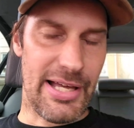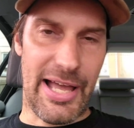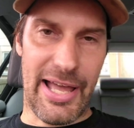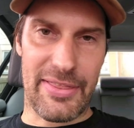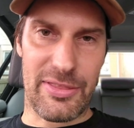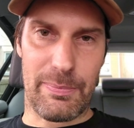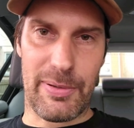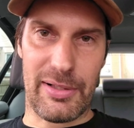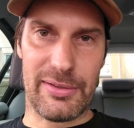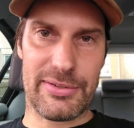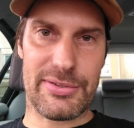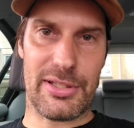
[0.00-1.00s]
and the
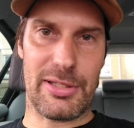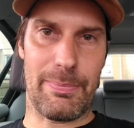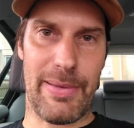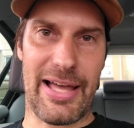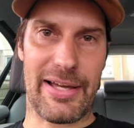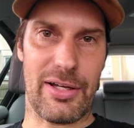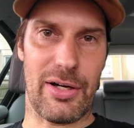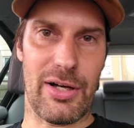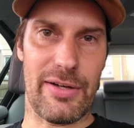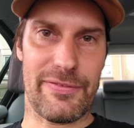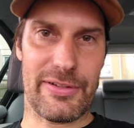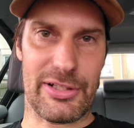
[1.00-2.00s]
bolts that you back
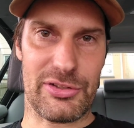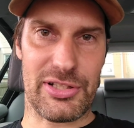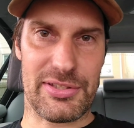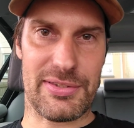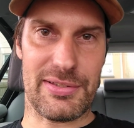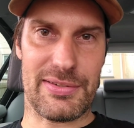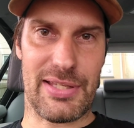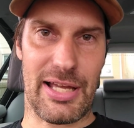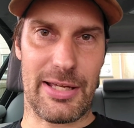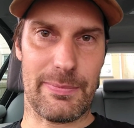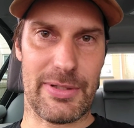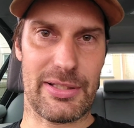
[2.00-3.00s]
off and adjust the
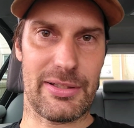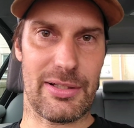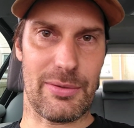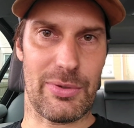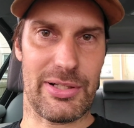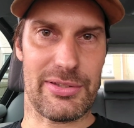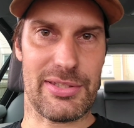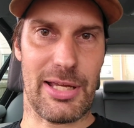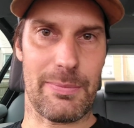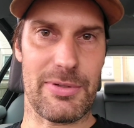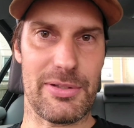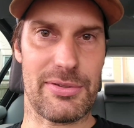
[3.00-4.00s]
timing are one
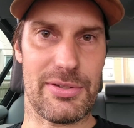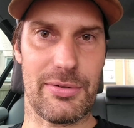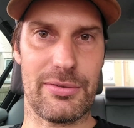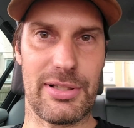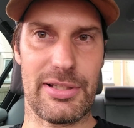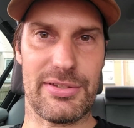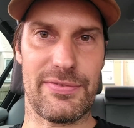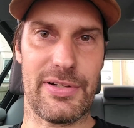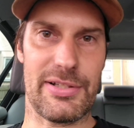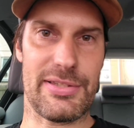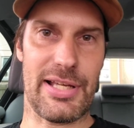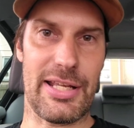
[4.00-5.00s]
time use only as
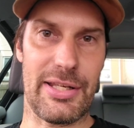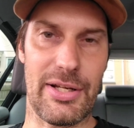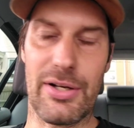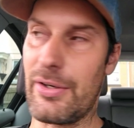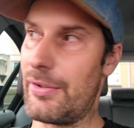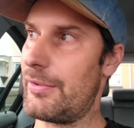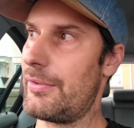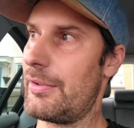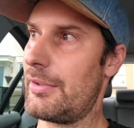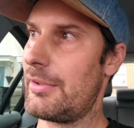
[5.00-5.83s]
far as I know